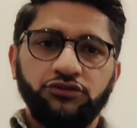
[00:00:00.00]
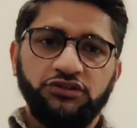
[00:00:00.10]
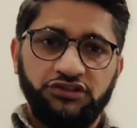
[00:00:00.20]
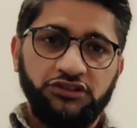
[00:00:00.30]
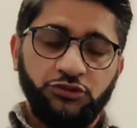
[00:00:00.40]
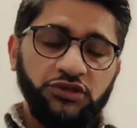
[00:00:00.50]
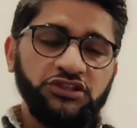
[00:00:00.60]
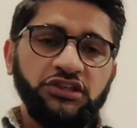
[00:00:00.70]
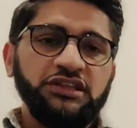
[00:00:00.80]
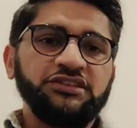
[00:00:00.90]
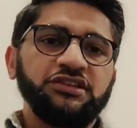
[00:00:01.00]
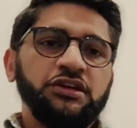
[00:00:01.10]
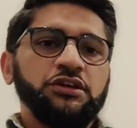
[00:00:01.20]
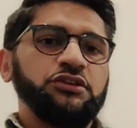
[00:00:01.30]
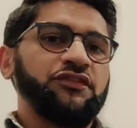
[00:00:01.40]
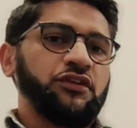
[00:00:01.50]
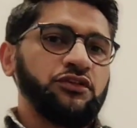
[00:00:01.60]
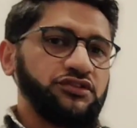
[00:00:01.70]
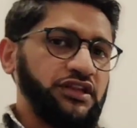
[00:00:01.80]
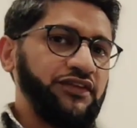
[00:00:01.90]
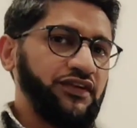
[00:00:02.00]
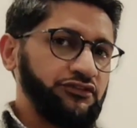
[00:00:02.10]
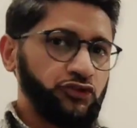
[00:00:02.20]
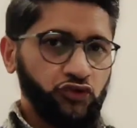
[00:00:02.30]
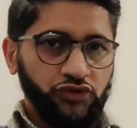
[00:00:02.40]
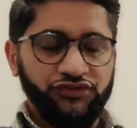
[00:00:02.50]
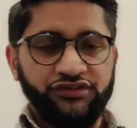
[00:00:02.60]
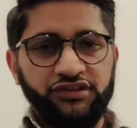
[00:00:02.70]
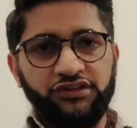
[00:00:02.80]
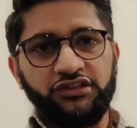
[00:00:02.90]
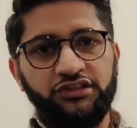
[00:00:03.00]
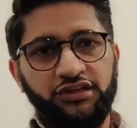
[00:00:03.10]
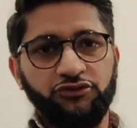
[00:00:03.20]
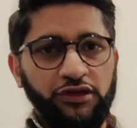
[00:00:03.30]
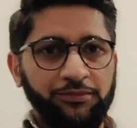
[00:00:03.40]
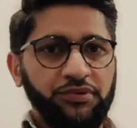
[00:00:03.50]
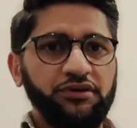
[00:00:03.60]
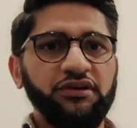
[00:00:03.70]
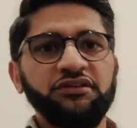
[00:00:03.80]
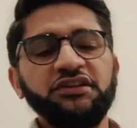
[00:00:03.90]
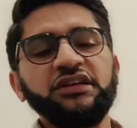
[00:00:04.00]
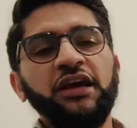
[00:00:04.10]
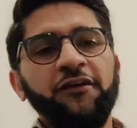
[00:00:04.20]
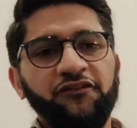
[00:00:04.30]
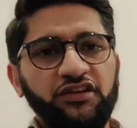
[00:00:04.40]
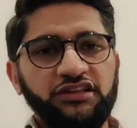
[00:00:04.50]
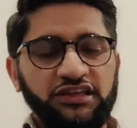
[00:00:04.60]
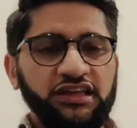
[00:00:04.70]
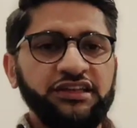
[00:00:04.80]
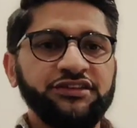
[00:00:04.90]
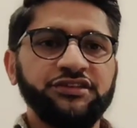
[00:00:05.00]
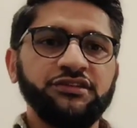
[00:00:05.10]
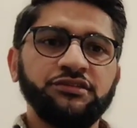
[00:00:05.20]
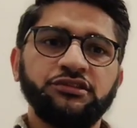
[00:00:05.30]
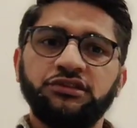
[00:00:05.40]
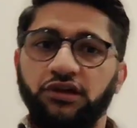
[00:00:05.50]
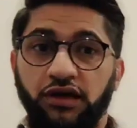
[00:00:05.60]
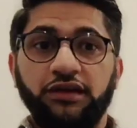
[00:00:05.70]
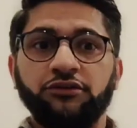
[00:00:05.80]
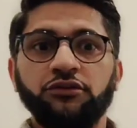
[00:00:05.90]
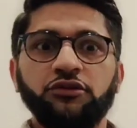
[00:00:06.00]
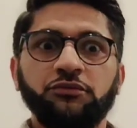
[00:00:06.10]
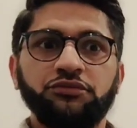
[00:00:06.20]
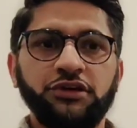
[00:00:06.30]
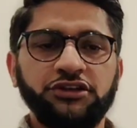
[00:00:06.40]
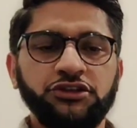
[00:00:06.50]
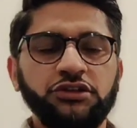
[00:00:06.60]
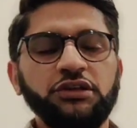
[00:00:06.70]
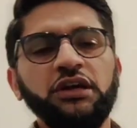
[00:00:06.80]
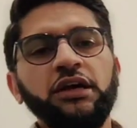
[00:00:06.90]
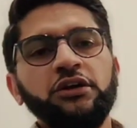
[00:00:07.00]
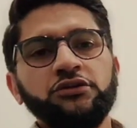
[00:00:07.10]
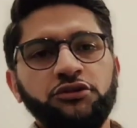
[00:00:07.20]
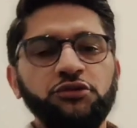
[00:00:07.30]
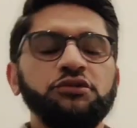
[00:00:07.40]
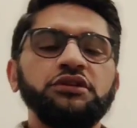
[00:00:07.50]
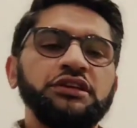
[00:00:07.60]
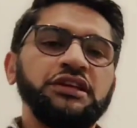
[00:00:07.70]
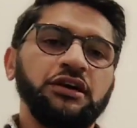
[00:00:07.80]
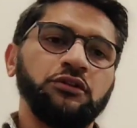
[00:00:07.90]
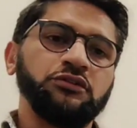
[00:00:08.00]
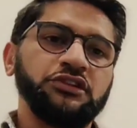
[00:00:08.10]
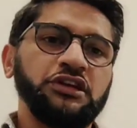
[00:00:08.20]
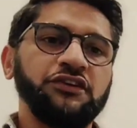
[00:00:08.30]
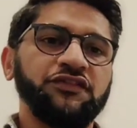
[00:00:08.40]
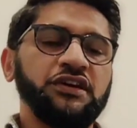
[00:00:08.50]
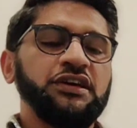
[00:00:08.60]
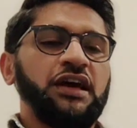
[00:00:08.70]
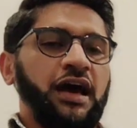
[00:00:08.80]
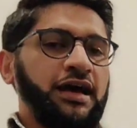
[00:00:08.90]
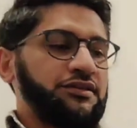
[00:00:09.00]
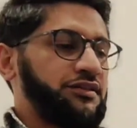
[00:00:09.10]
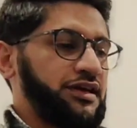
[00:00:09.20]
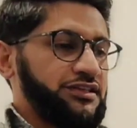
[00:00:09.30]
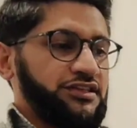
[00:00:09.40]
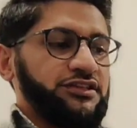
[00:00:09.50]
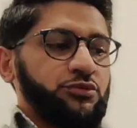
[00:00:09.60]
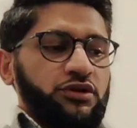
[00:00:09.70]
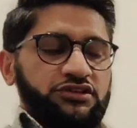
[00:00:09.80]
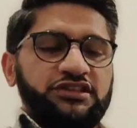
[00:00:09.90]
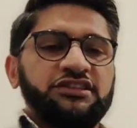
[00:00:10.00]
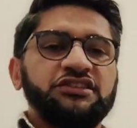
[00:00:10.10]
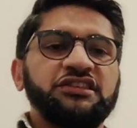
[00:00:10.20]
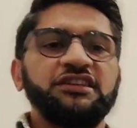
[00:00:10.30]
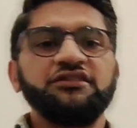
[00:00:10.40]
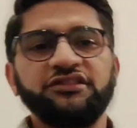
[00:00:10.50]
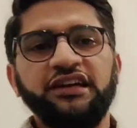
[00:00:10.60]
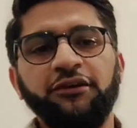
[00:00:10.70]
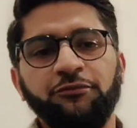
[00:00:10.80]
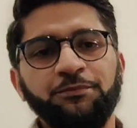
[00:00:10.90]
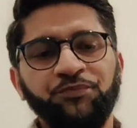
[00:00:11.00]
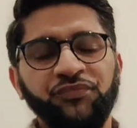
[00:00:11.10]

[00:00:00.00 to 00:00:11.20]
So the situation is you've caused a very transient, a temporary physical insult and or compression to the ulnar nerve, and that is what sends the signals down.